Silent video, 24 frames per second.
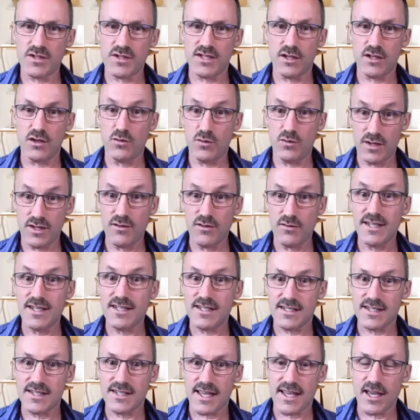need to
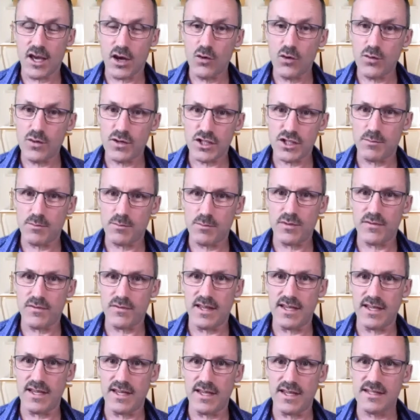take ownership of
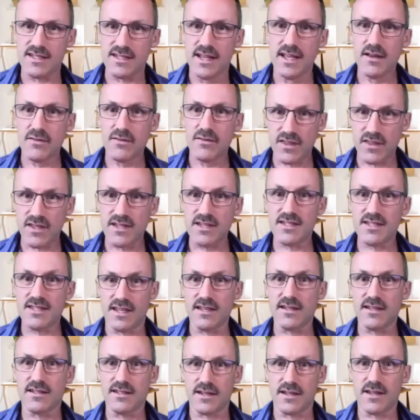this for this thing
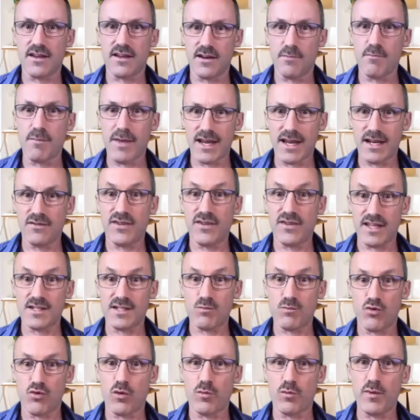to kind of manifest
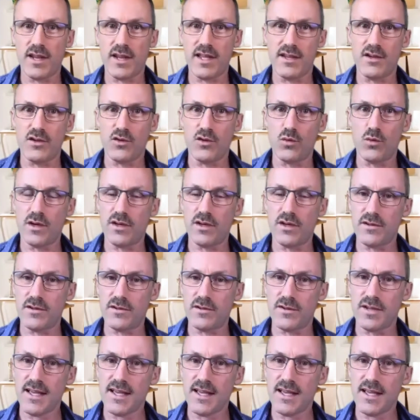properly in your world.